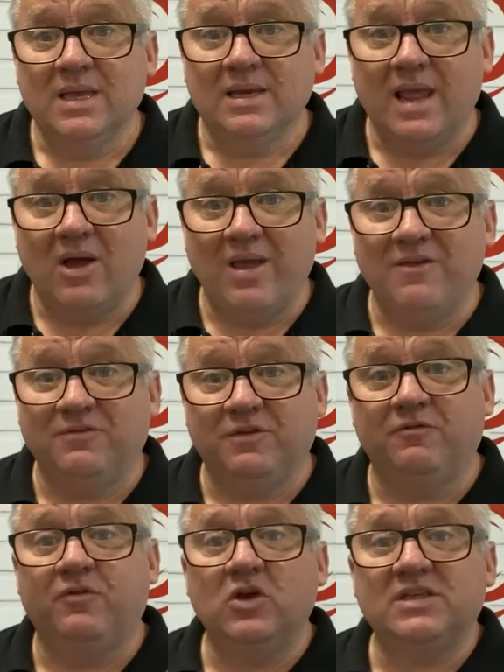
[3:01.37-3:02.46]
Now, if the
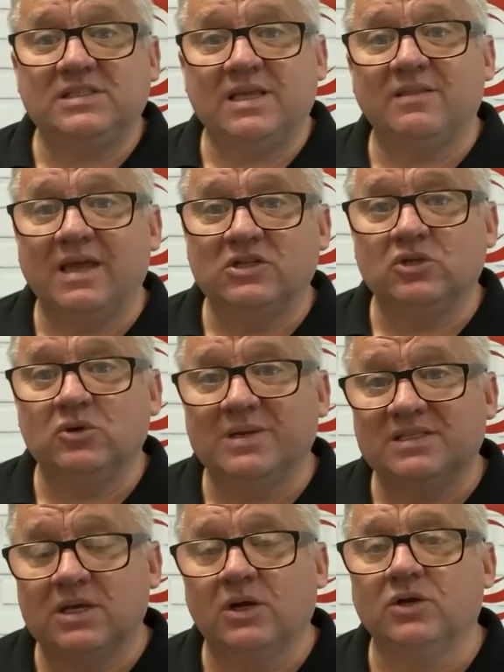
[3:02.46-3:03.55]
first thing they do
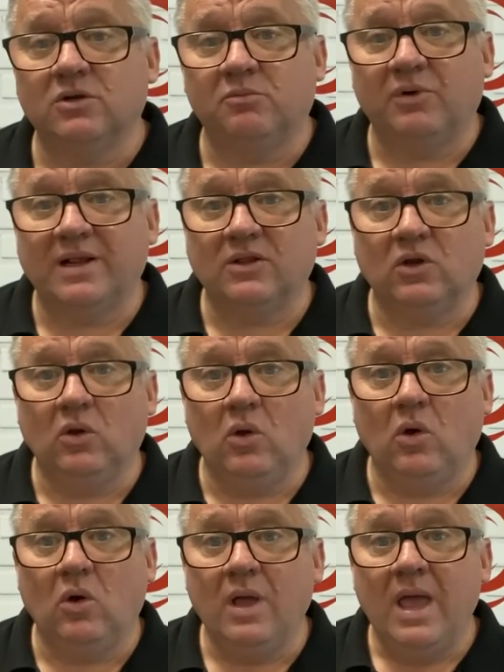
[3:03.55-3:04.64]
is tell you to break the
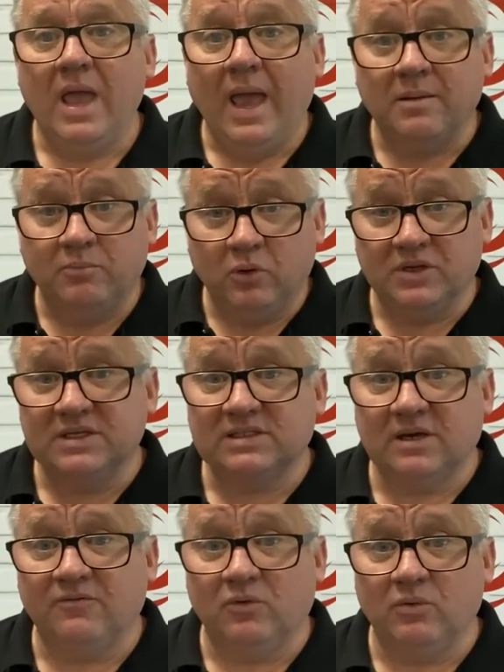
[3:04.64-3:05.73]
law and put
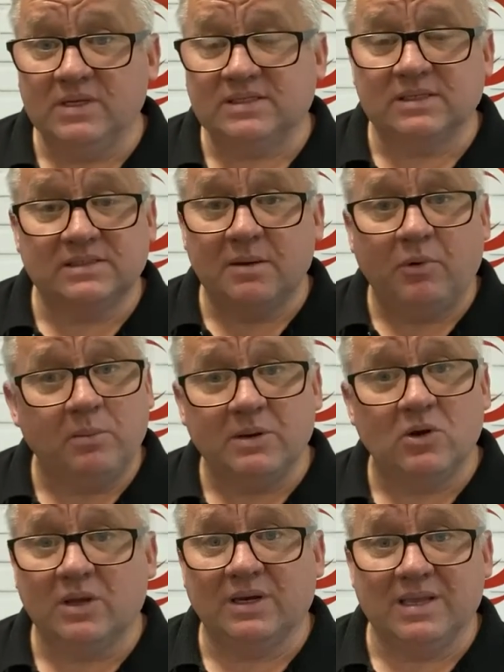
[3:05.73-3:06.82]
yourself at risk, because they're probably
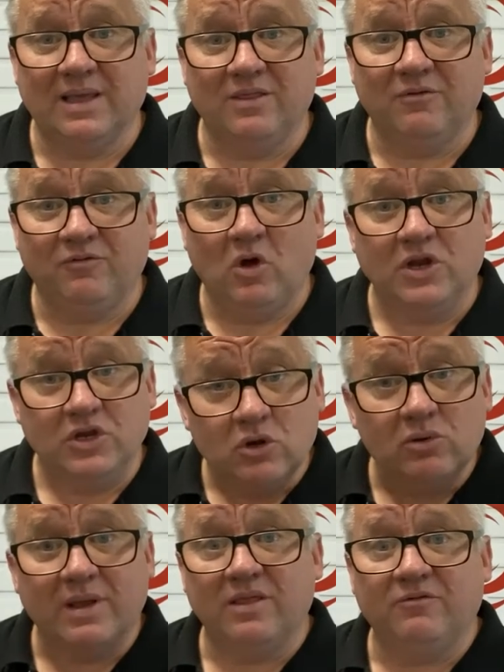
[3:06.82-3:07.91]
not going to get the fine,
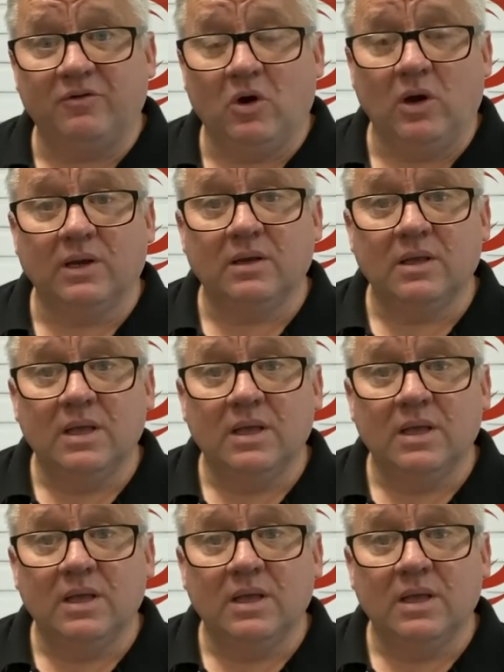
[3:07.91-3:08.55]
you'll get the fine,